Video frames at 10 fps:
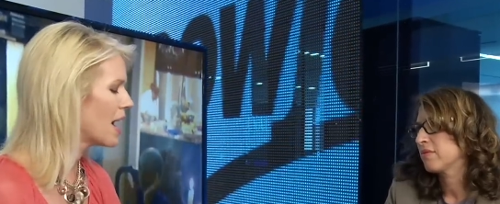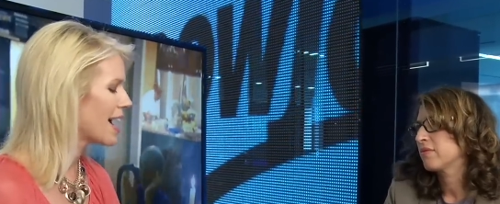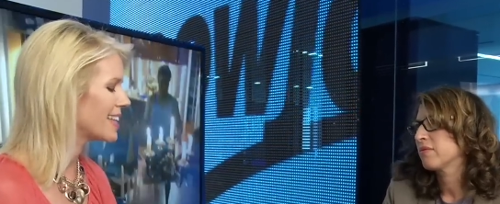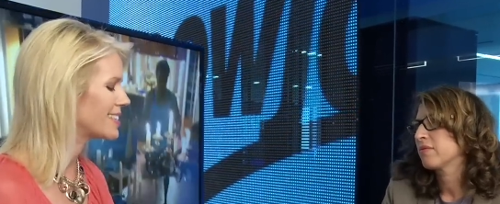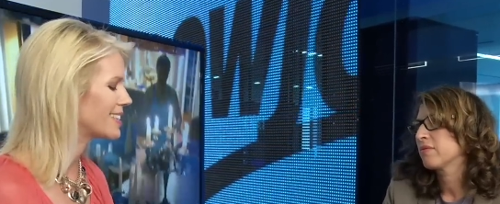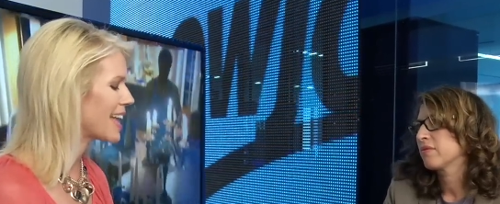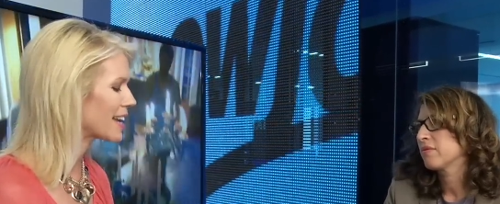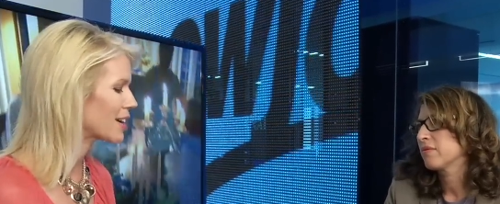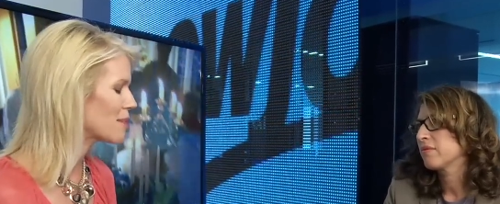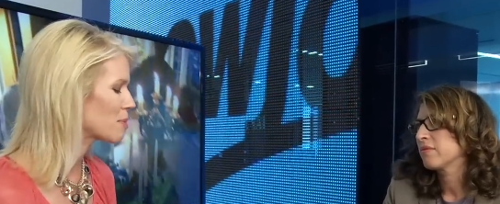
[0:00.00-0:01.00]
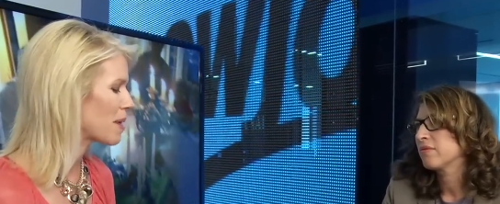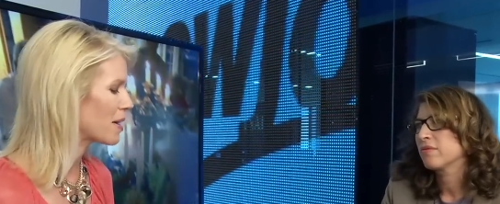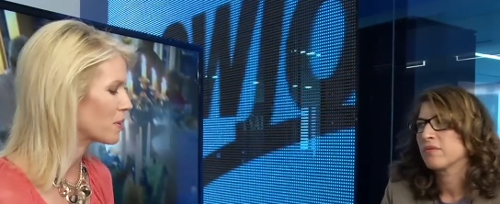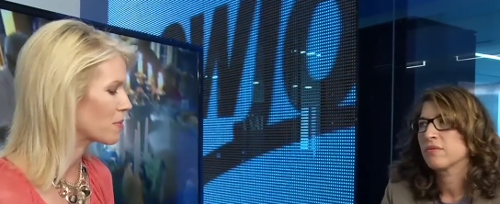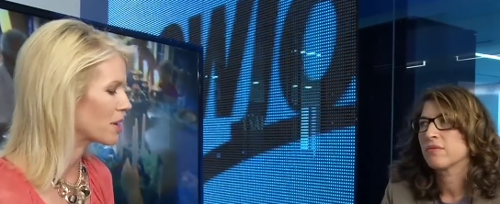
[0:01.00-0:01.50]
Speaker 1: Did that come about?
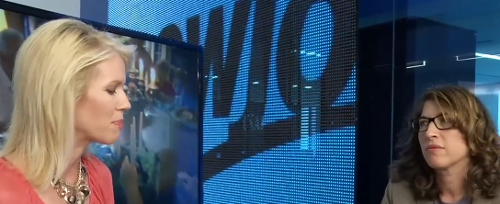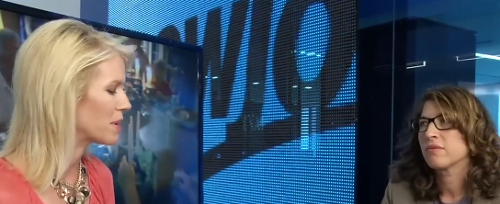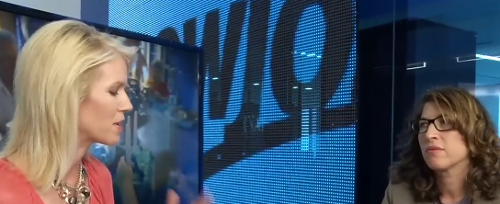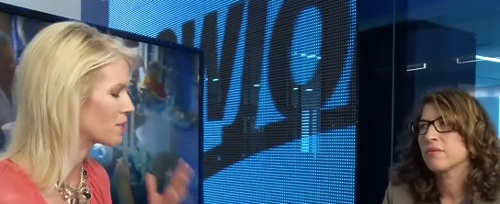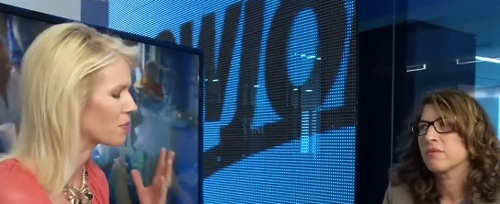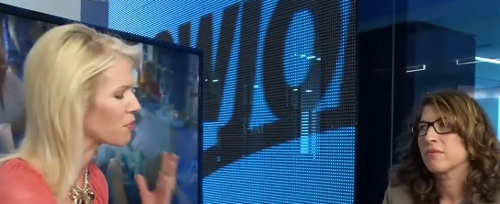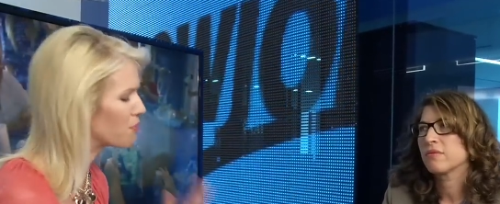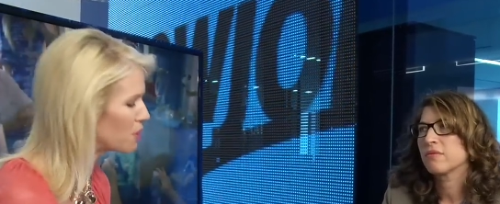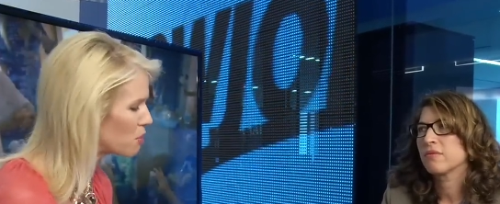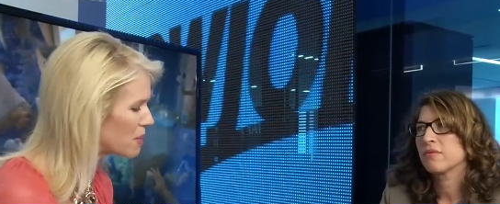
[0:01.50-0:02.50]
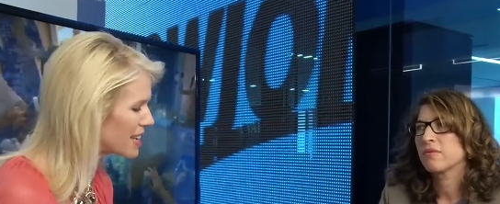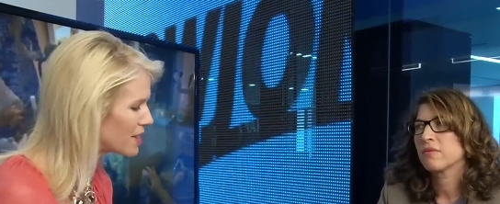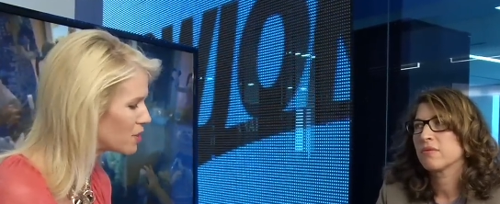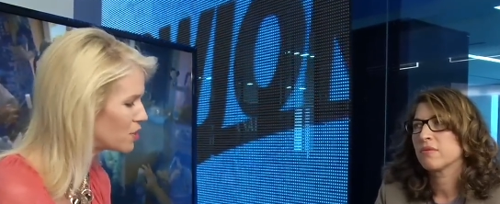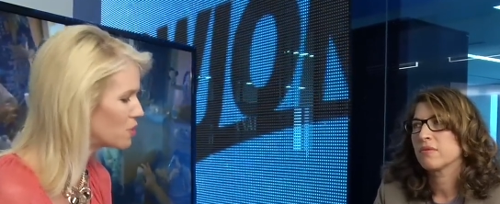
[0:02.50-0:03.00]
You think because of the filming?
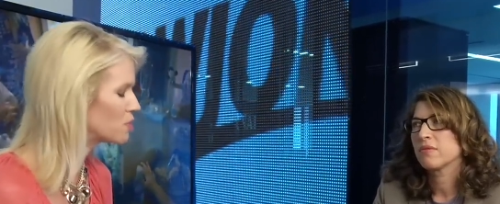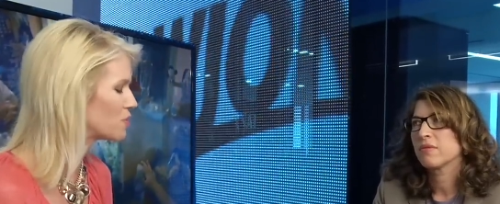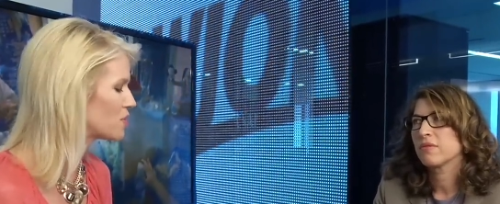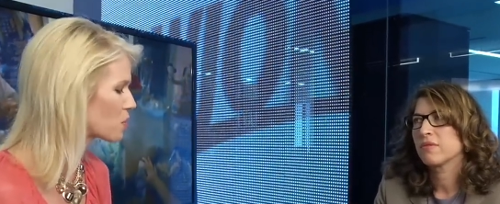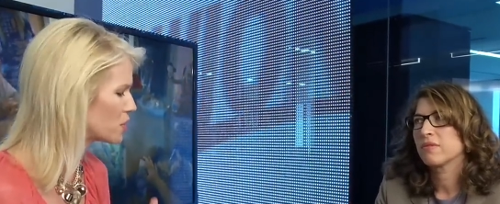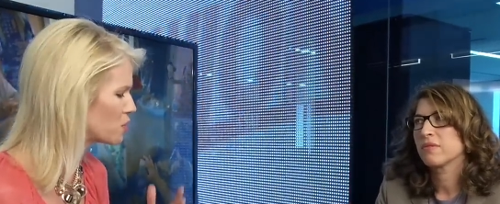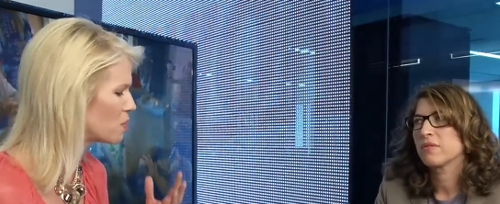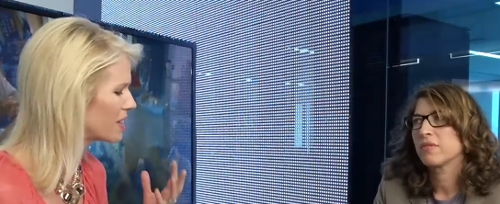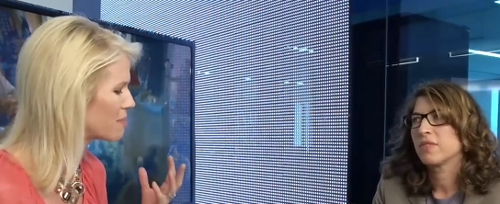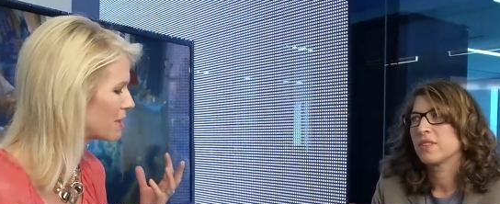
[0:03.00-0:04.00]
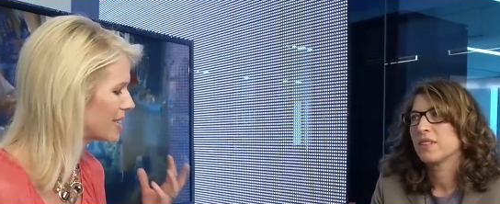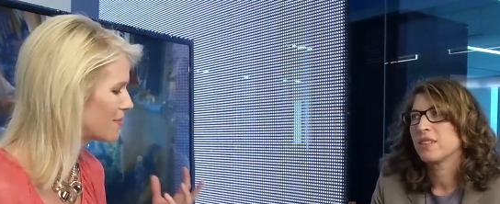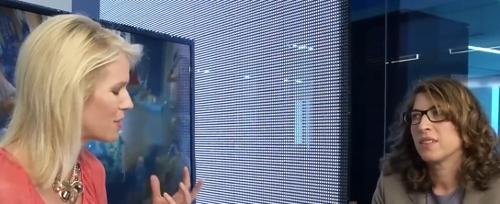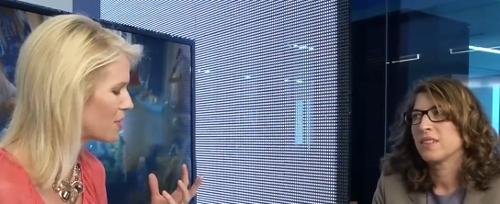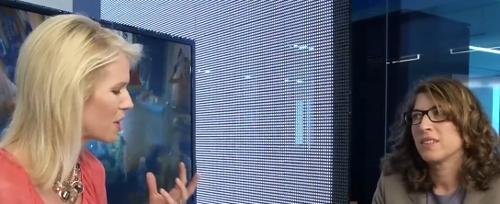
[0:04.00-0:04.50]
Did you, or did you really believe
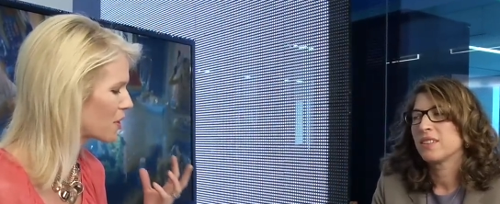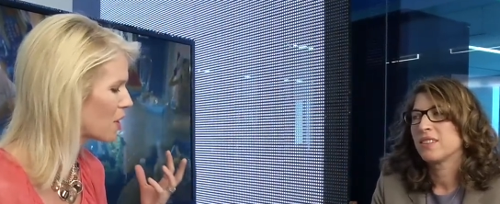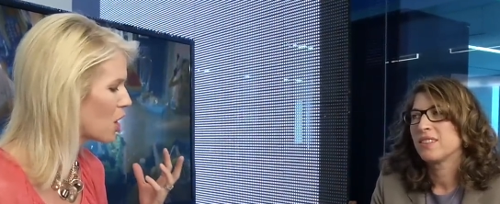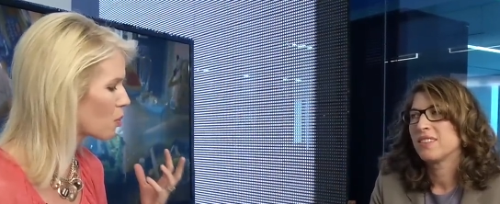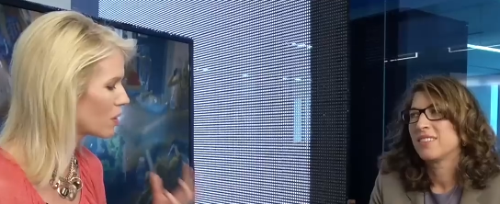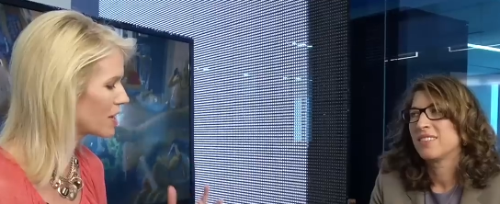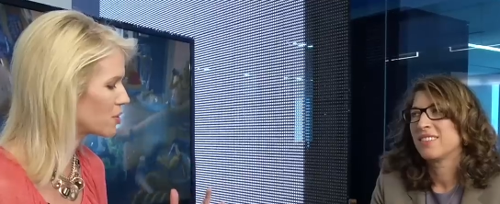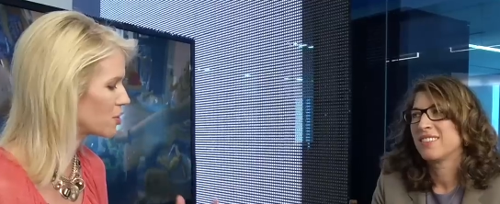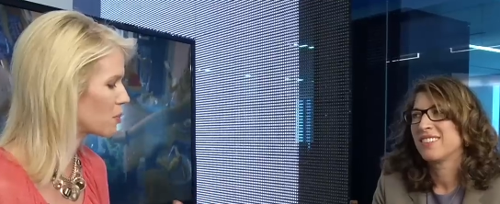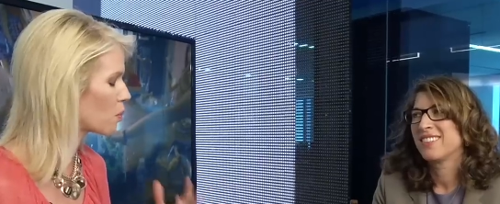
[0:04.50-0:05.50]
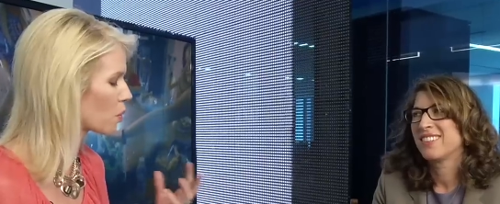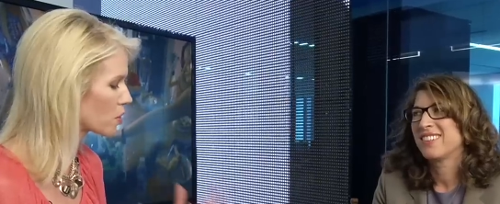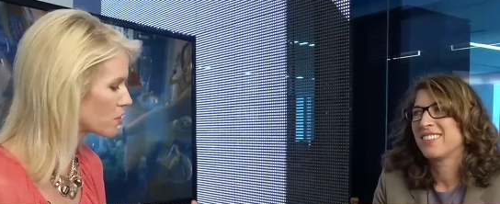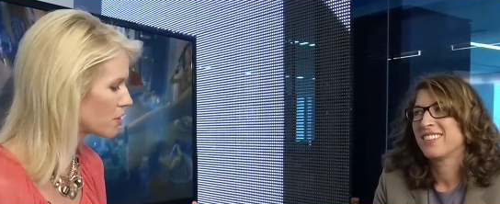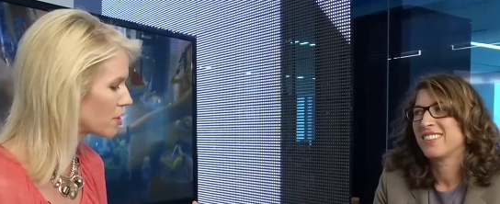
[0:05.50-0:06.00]
that their relationship
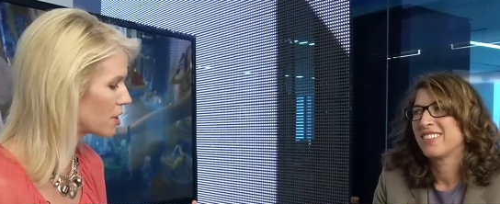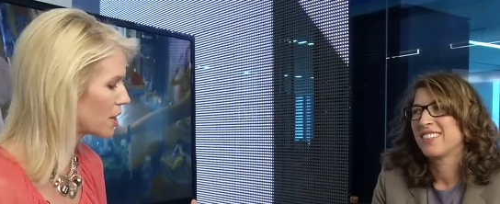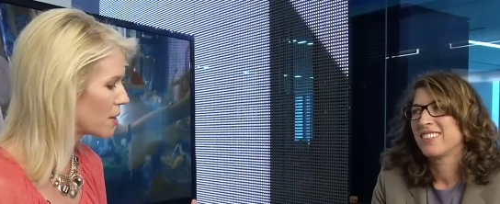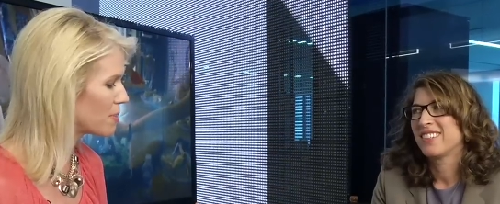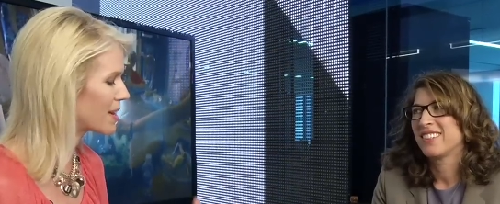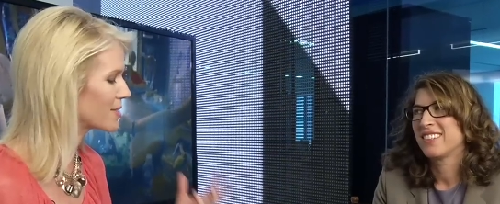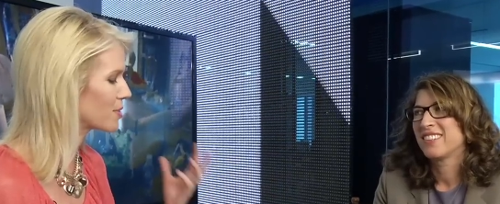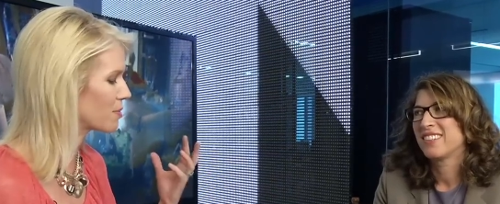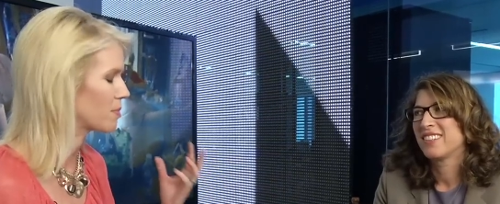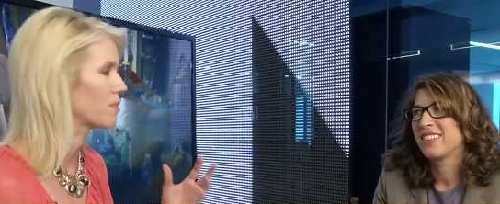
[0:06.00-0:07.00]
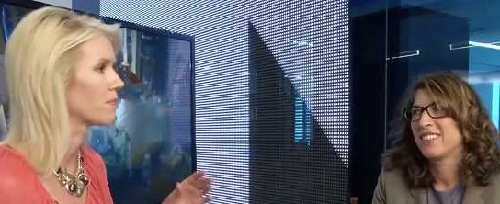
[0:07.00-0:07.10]
worsened because of the